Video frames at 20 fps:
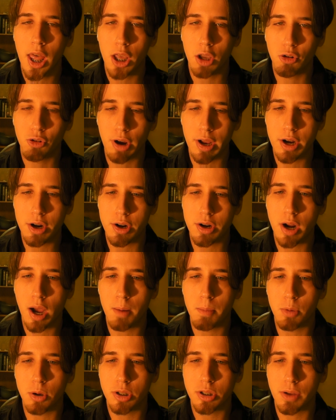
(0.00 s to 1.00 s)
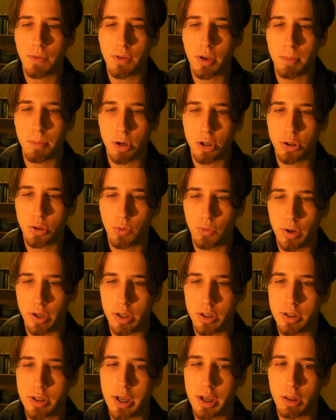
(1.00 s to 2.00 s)
greater numbers of commercial real
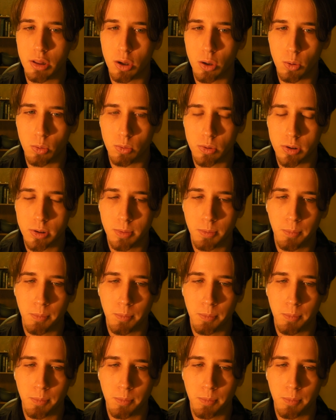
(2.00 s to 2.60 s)
estate loans.